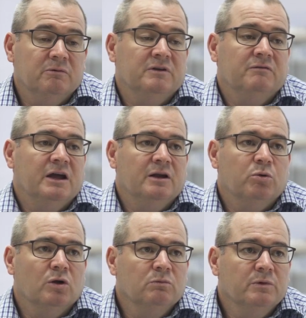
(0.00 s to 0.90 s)
we've never had a
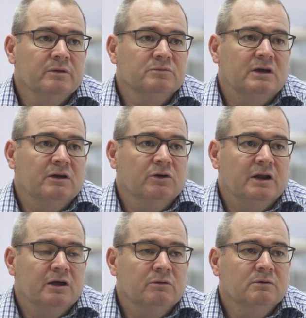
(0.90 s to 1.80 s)
problem with him, so I've got
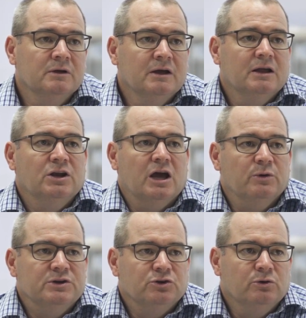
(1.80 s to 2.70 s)
no,
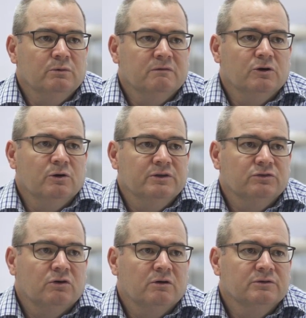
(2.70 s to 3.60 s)
no issue referring
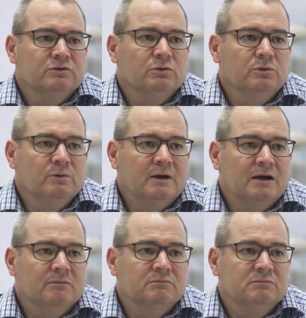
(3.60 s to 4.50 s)
Cyrus to
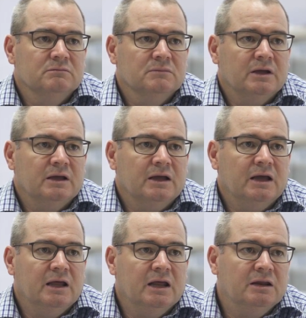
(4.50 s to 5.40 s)
um,
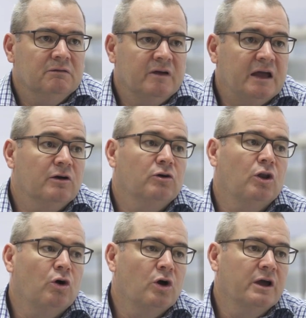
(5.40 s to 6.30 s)
any of our
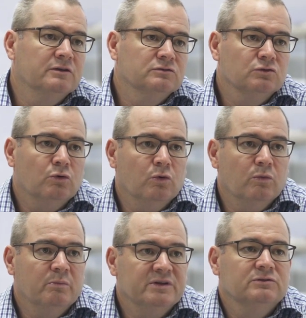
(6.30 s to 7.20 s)
clients
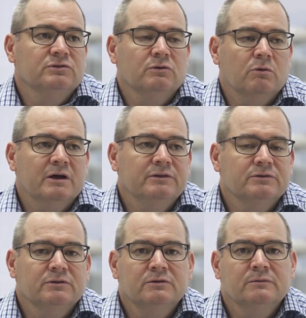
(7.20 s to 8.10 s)
or business
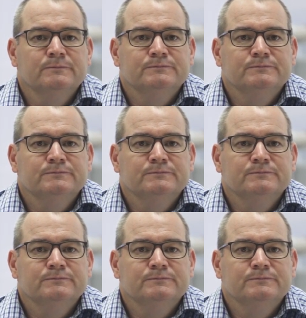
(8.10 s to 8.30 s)
acquaintances.